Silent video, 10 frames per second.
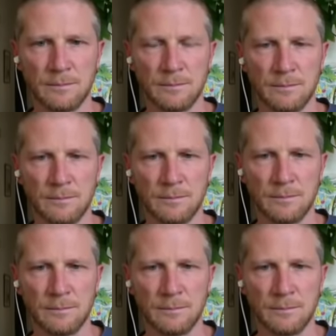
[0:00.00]

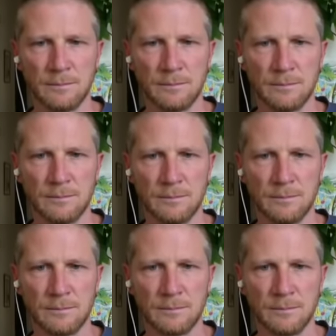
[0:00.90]

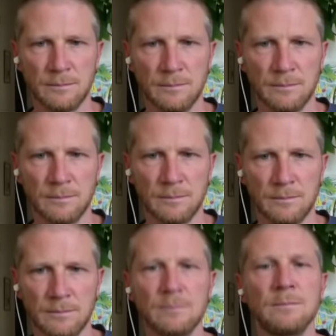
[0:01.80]

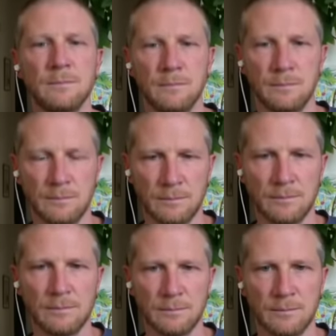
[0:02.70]

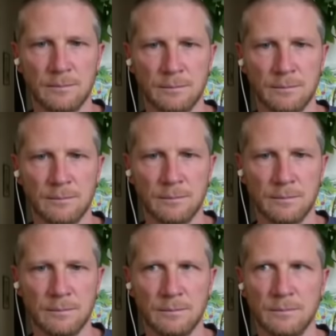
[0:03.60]

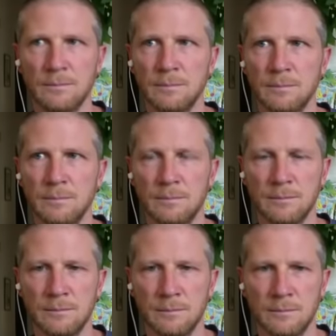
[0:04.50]

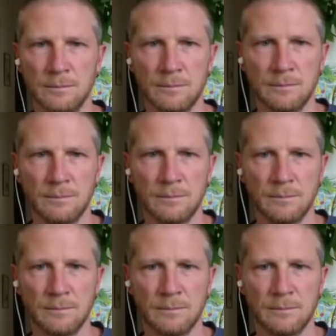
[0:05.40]

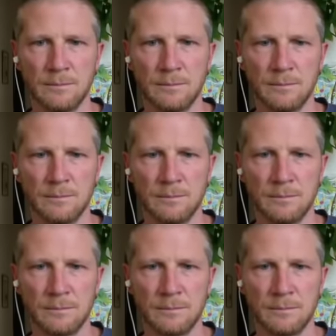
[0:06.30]

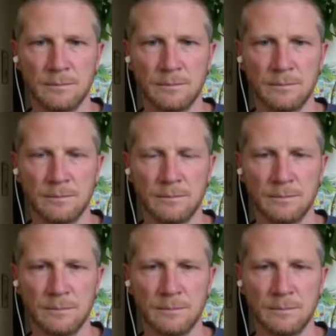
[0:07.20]
No words are spoken by the person on screen.